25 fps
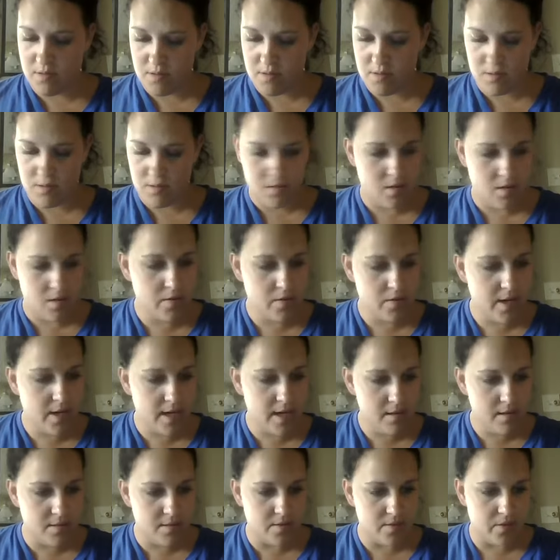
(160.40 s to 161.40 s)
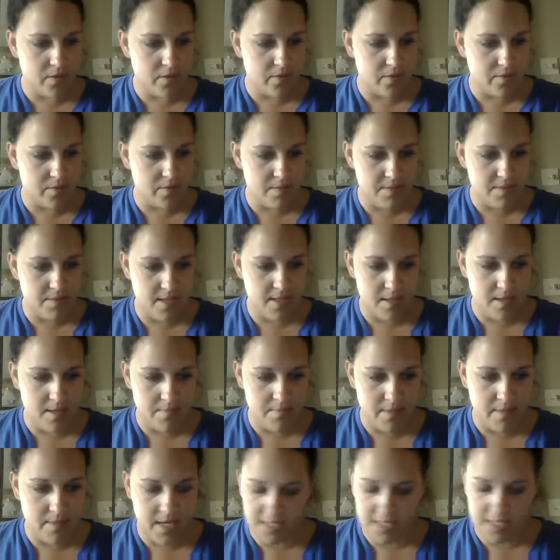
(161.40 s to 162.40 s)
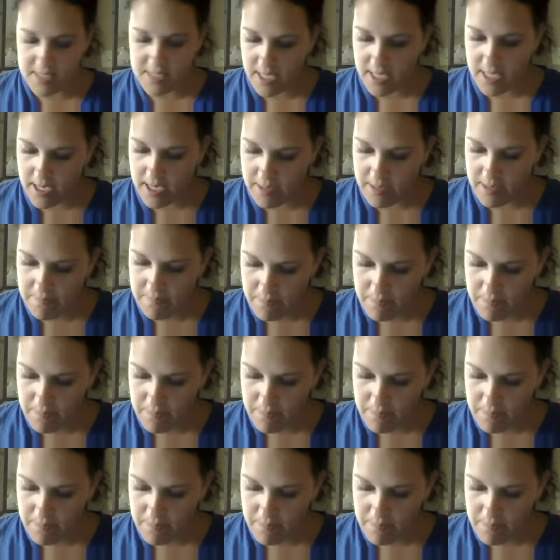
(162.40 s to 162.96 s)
Okay, so 3 p.m. my time.